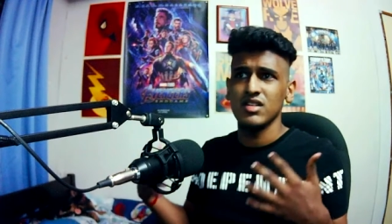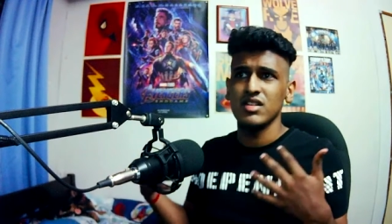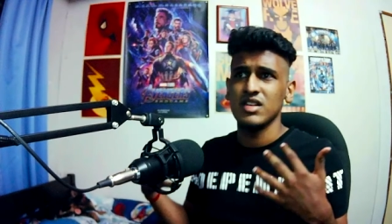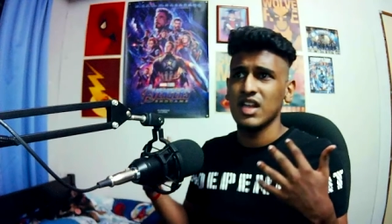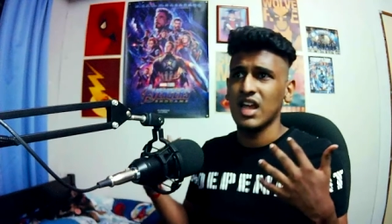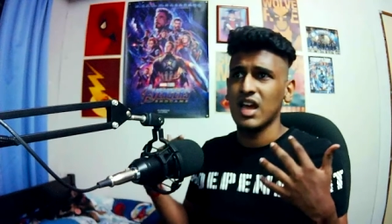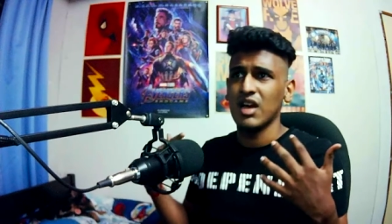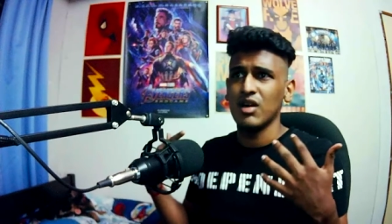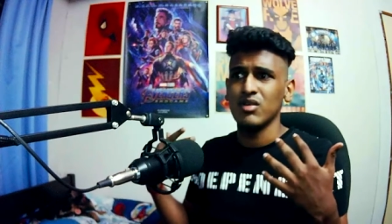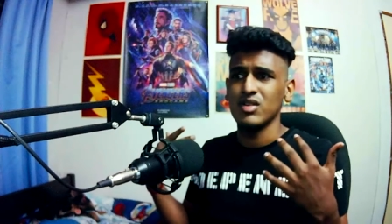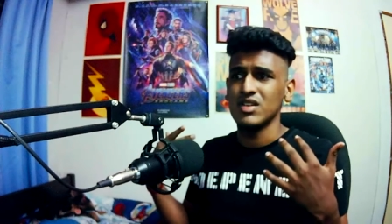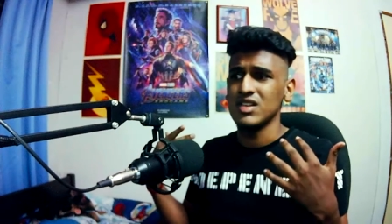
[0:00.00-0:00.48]

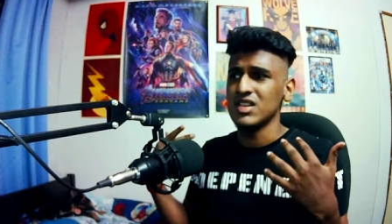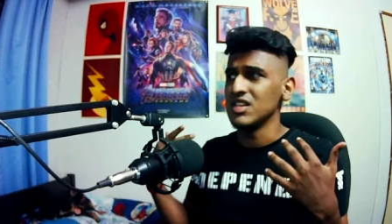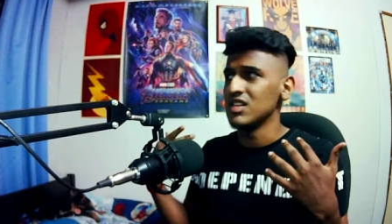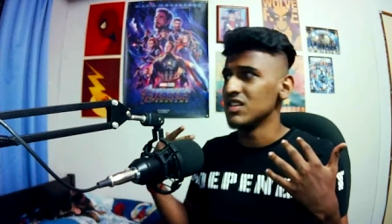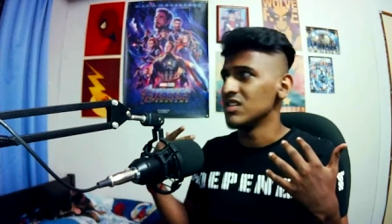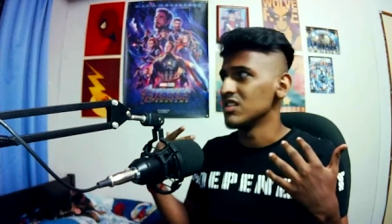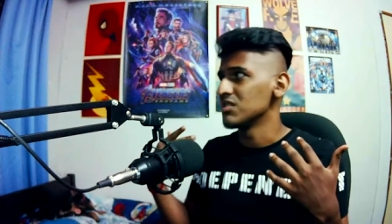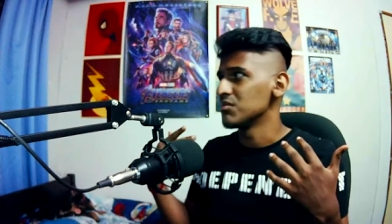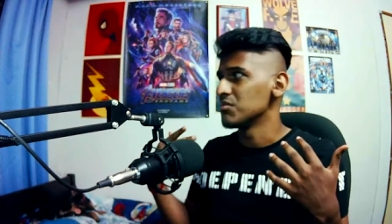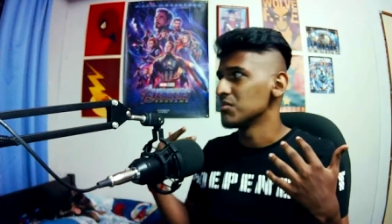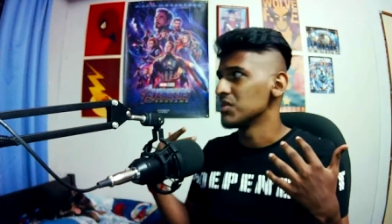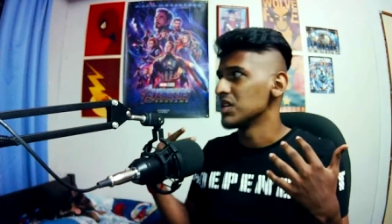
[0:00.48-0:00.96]
now
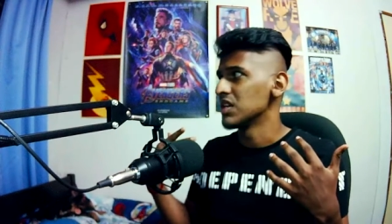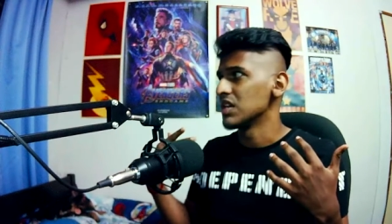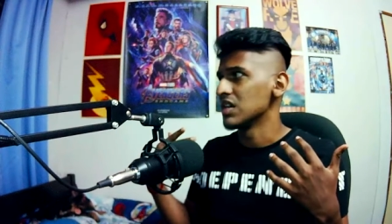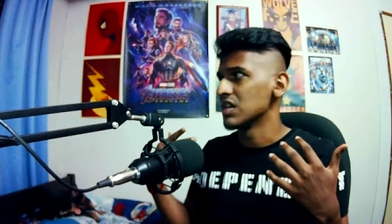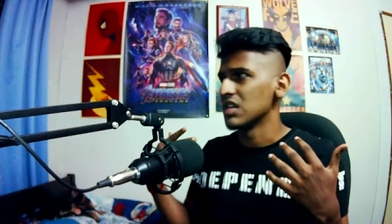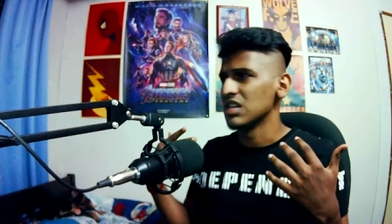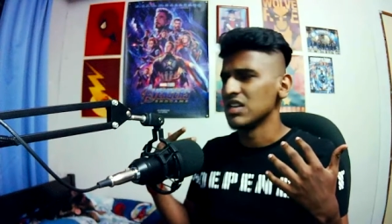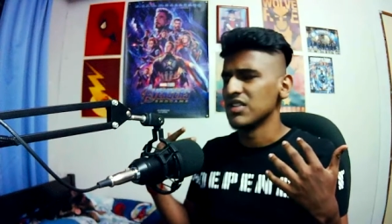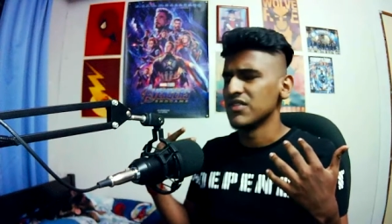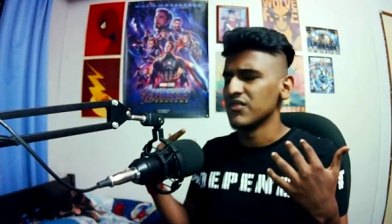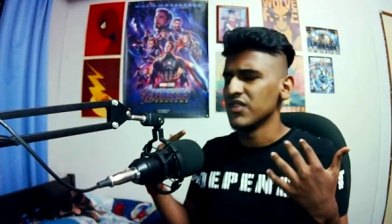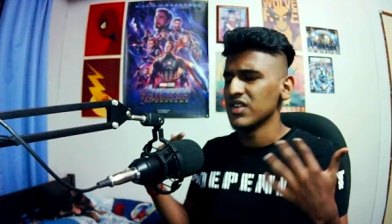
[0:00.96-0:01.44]
he is
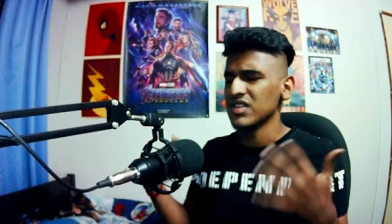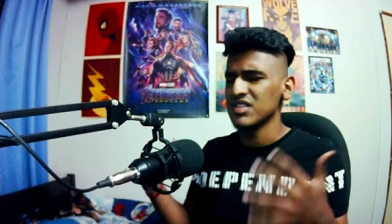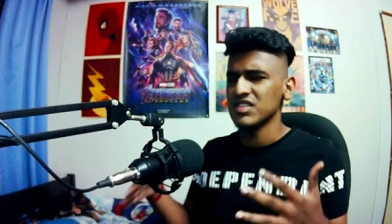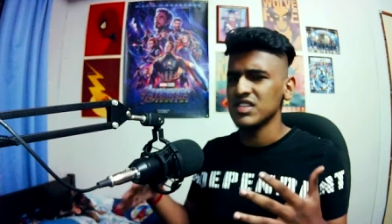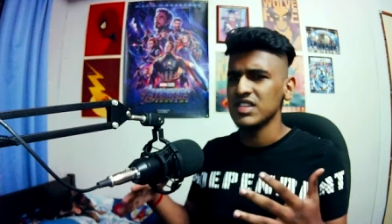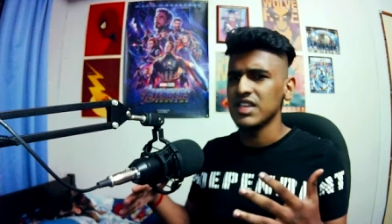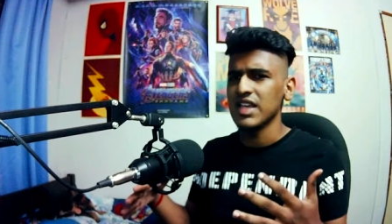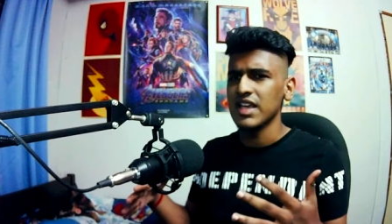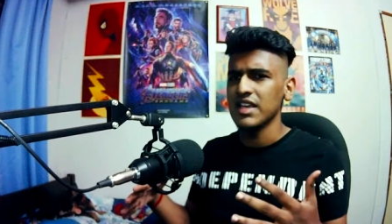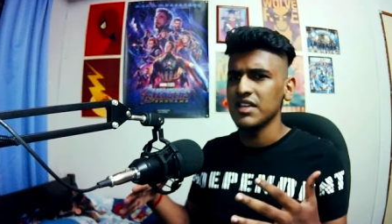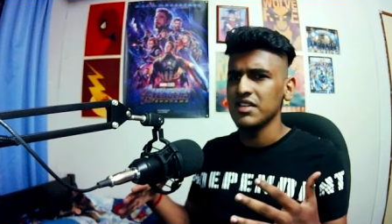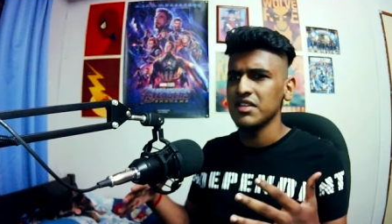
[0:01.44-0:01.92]
being
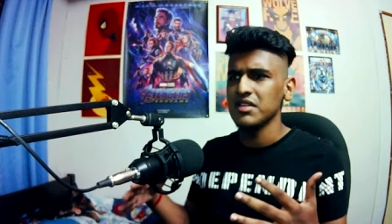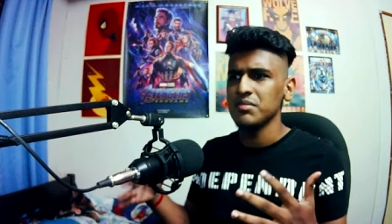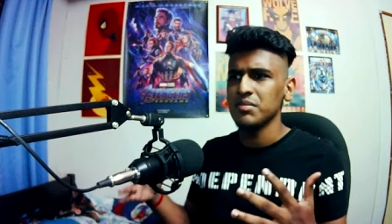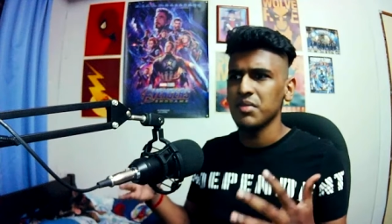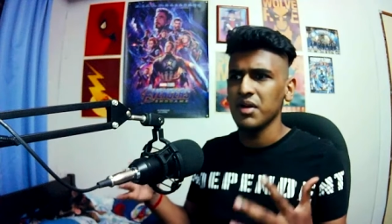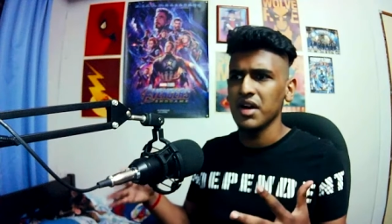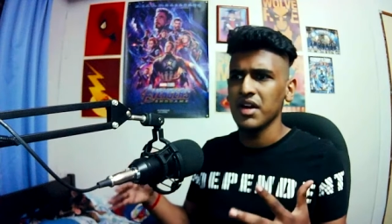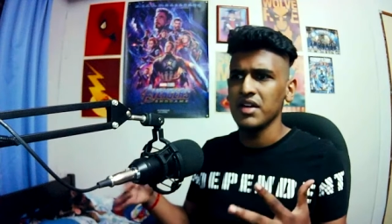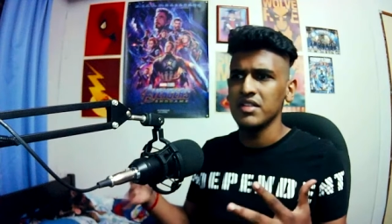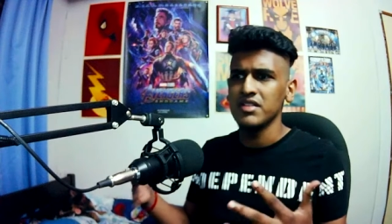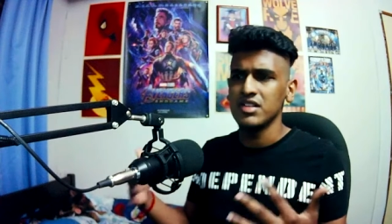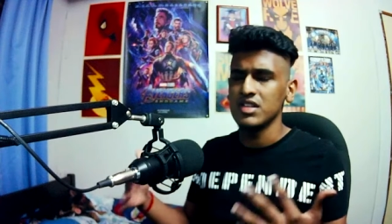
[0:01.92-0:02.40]
investigated
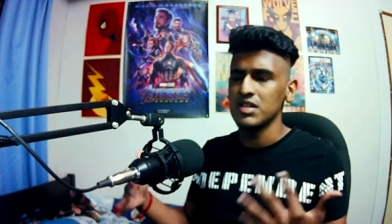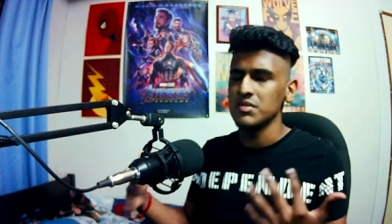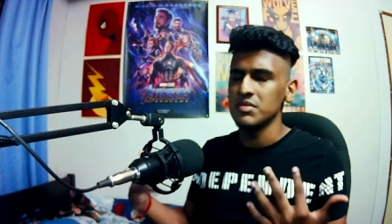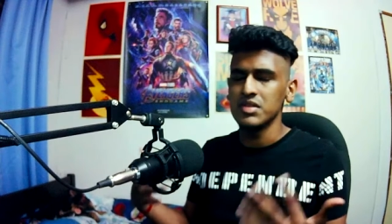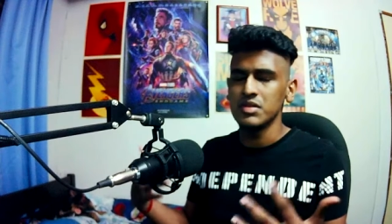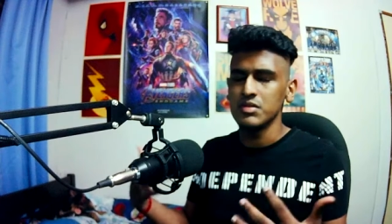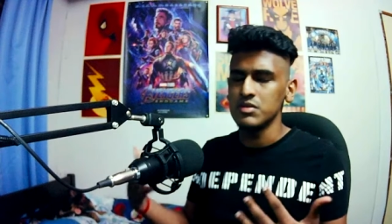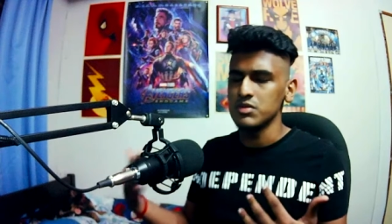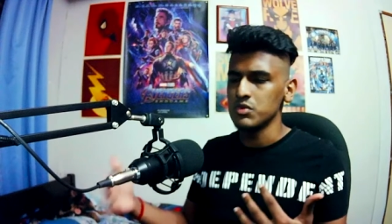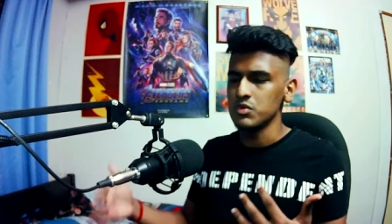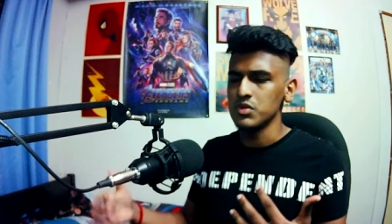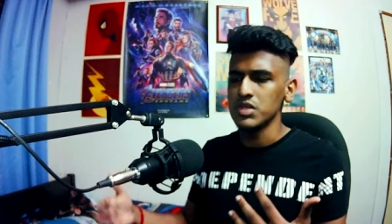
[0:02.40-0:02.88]
by the
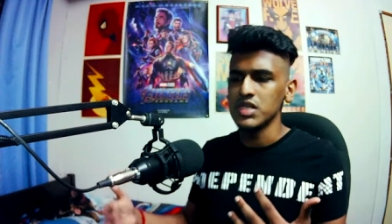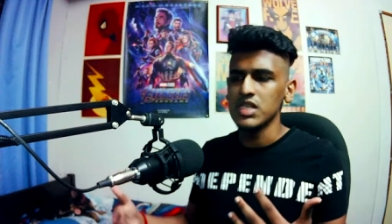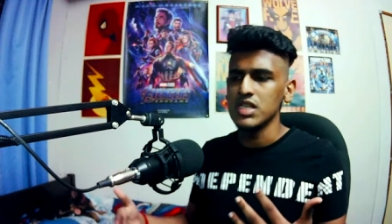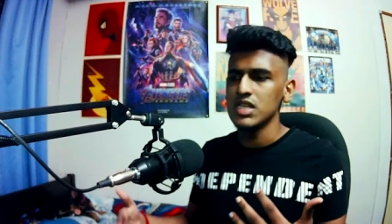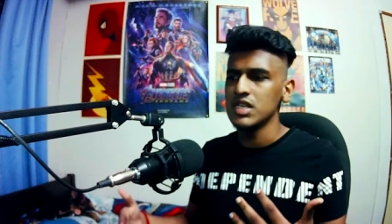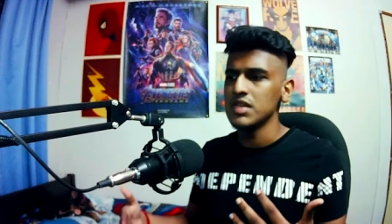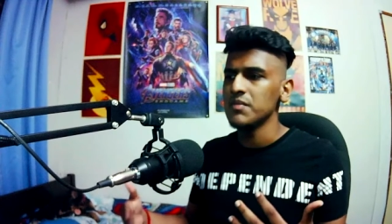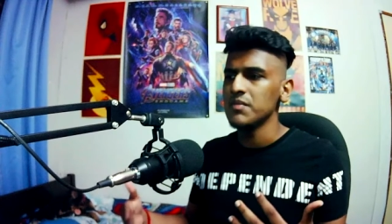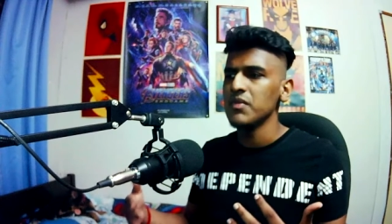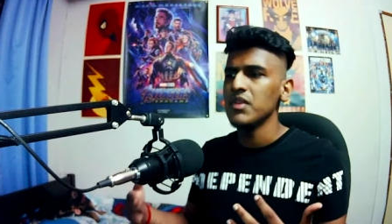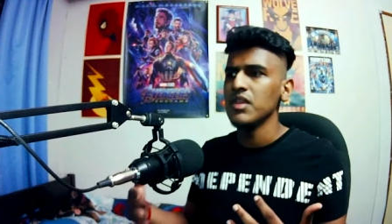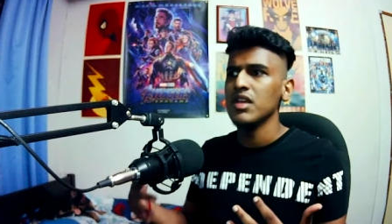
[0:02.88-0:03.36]

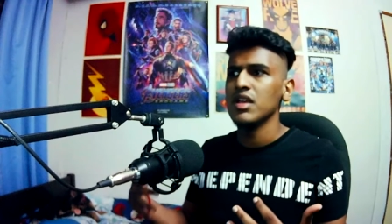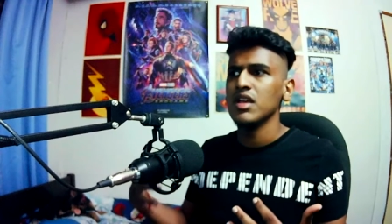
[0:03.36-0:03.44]
WWE